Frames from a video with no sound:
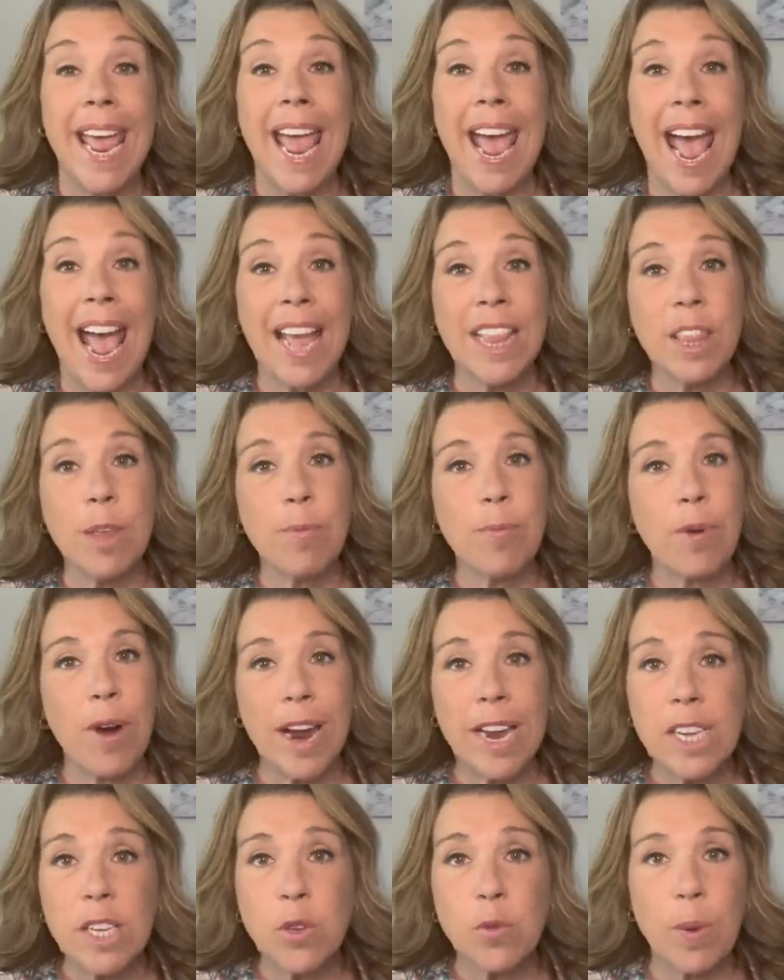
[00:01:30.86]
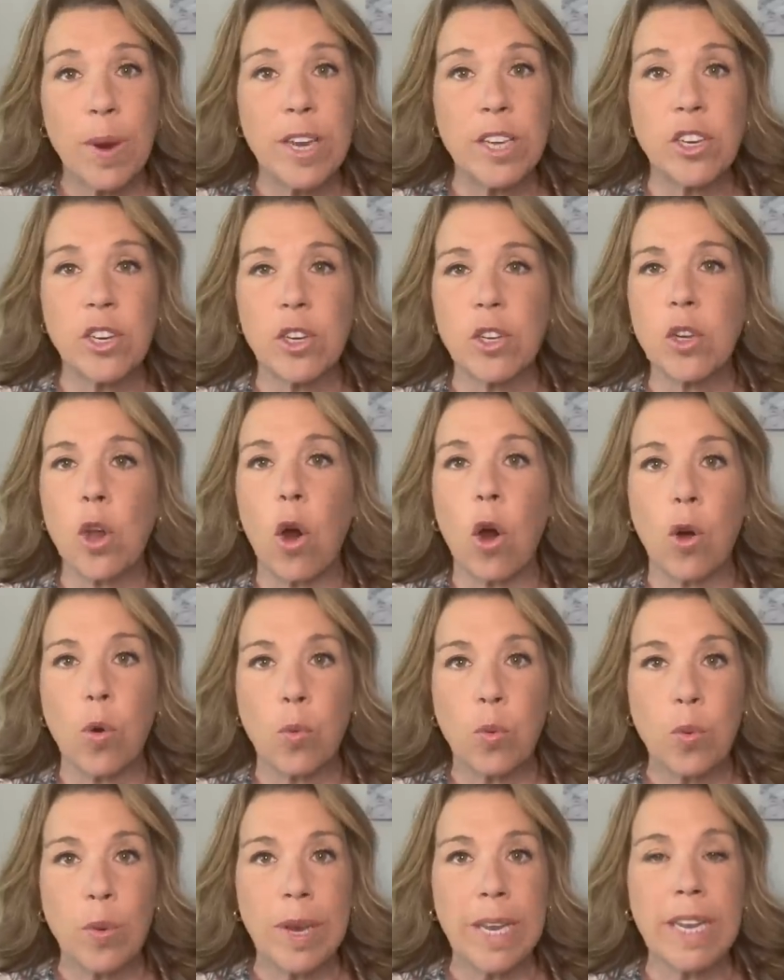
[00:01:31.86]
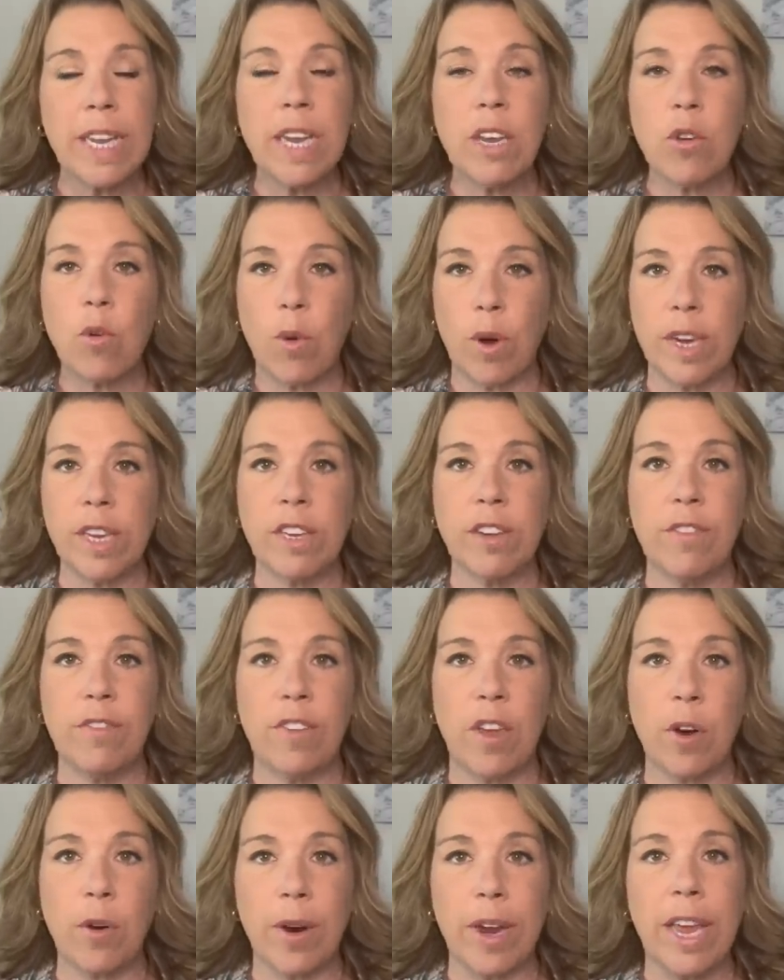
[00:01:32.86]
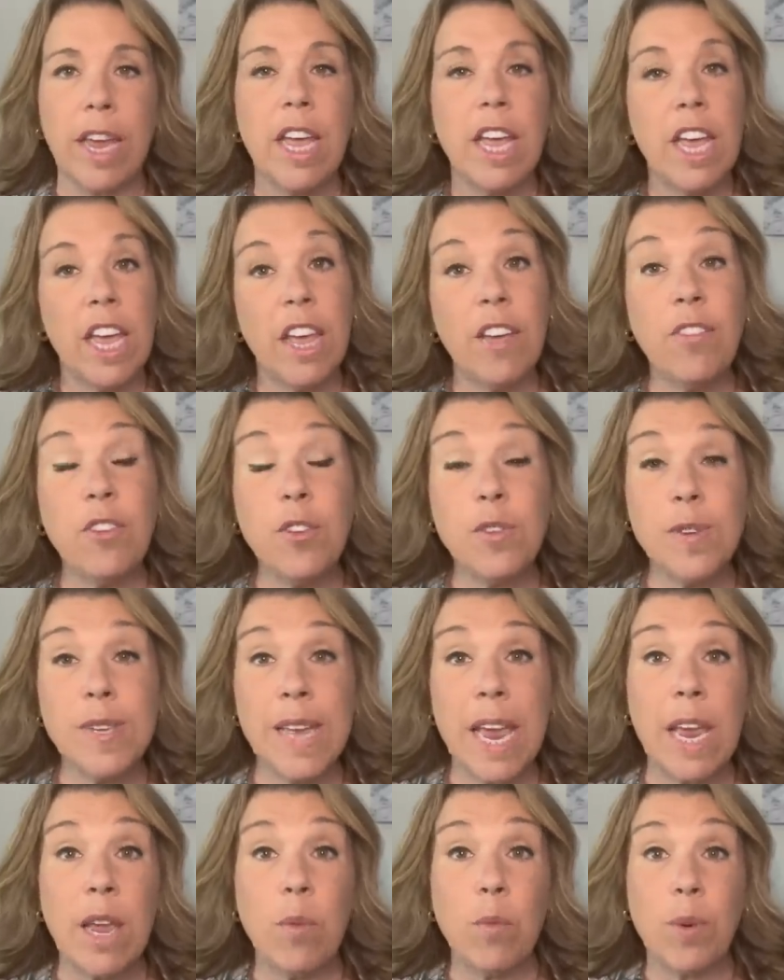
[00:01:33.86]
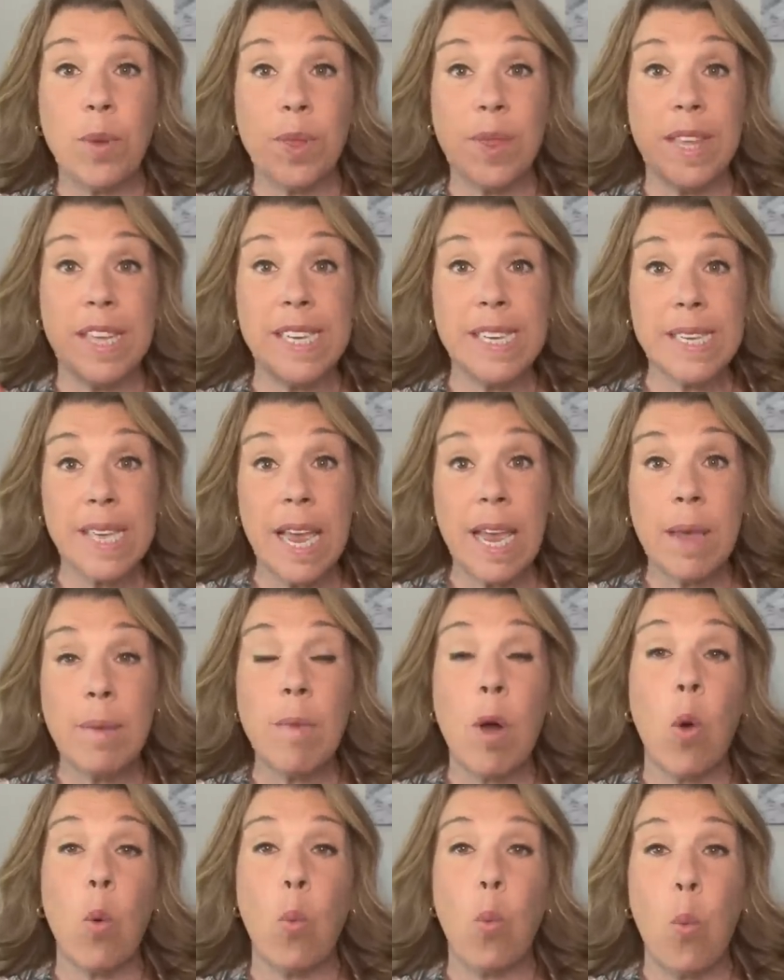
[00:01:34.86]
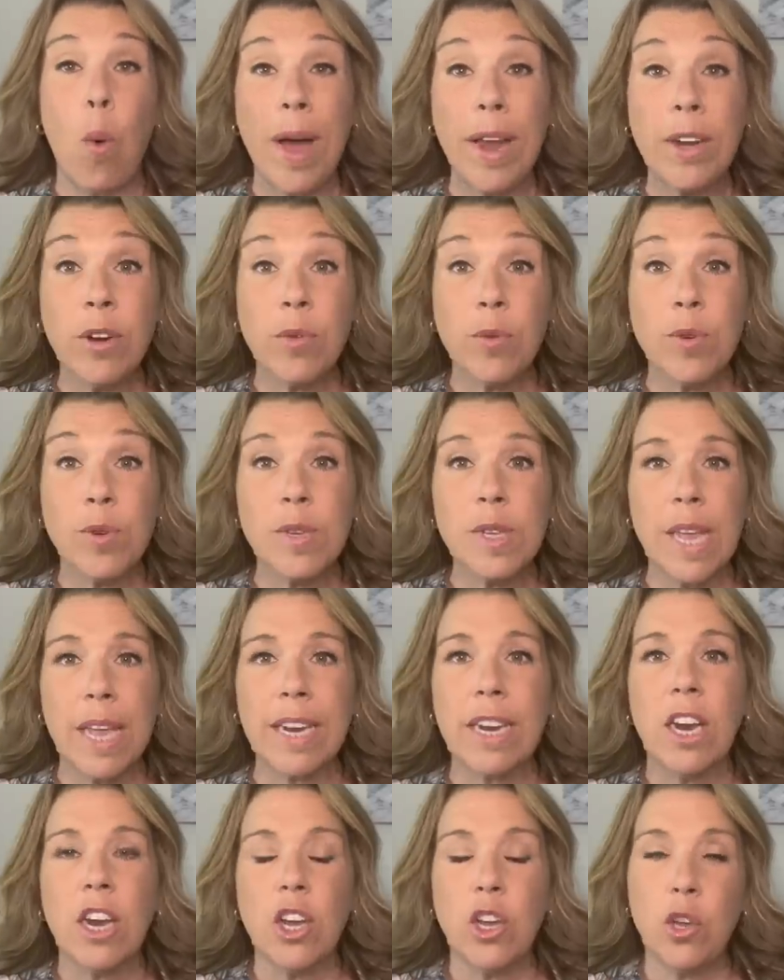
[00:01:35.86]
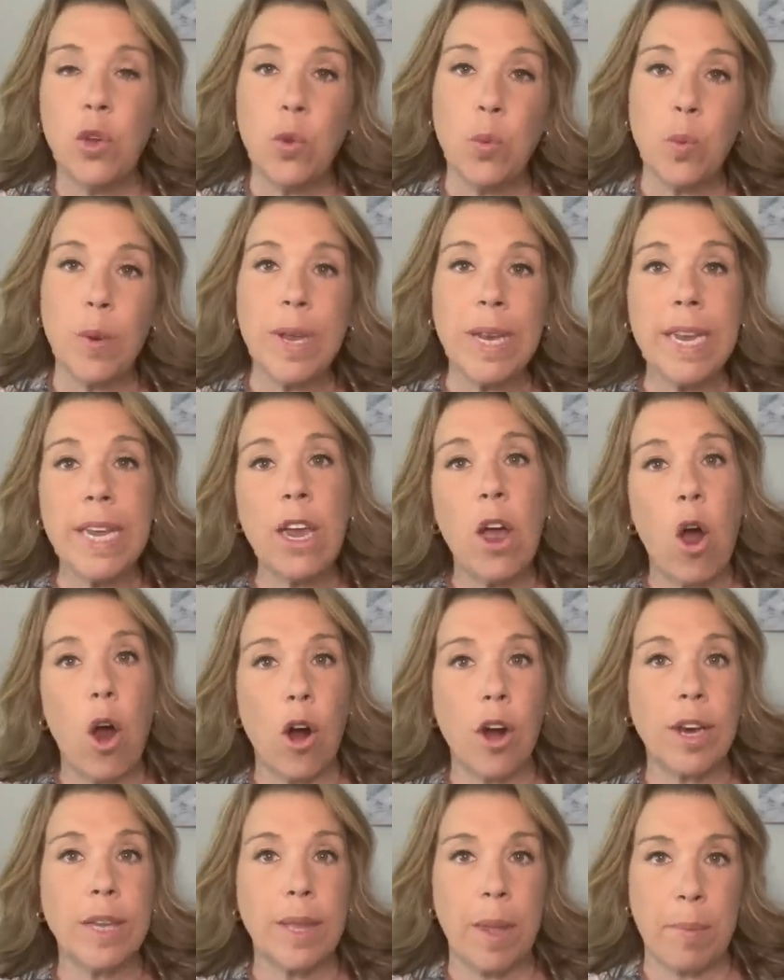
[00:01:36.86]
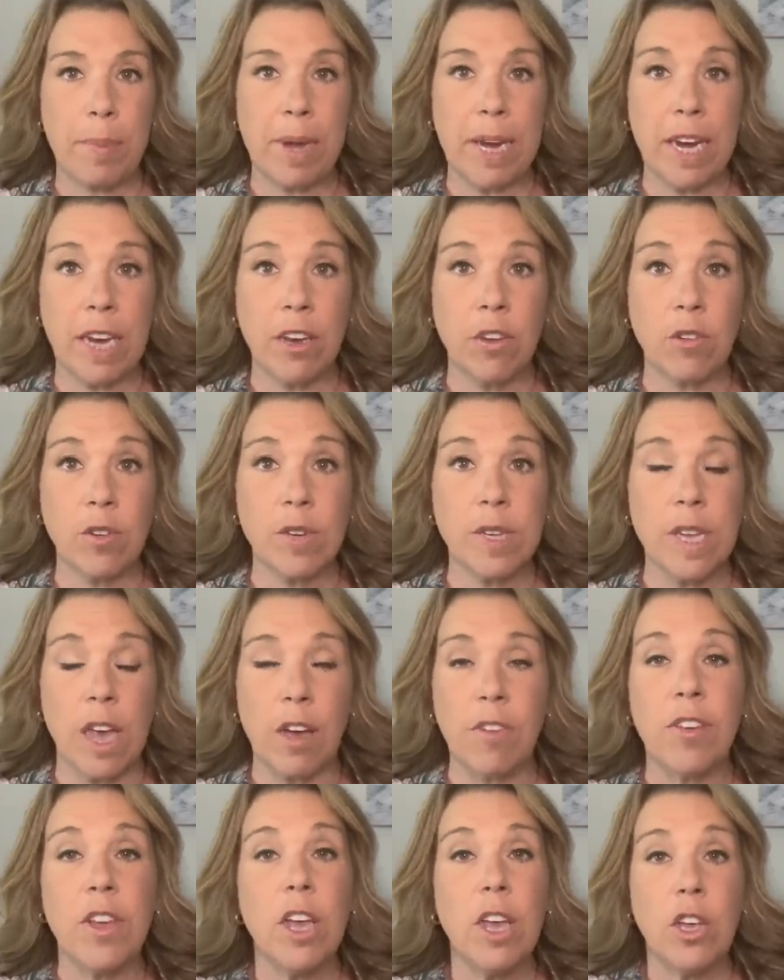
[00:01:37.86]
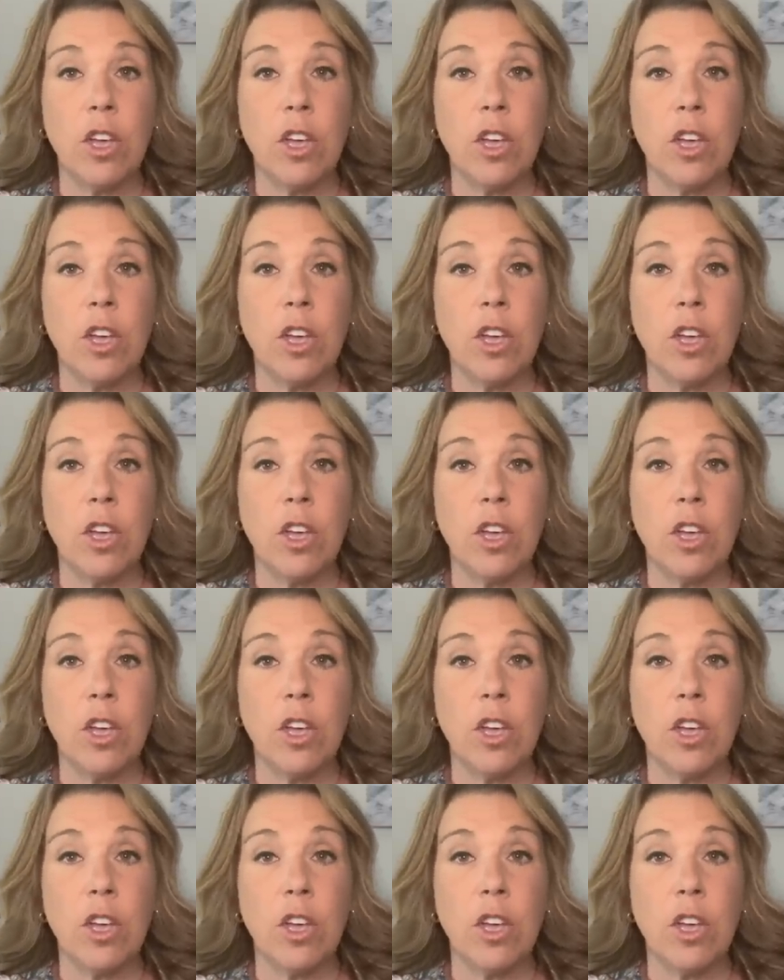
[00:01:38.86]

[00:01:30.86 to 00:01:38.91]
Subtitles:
And the price ranges are really going to vary. If you stay with the same one cruise line, you really are limiting yourself.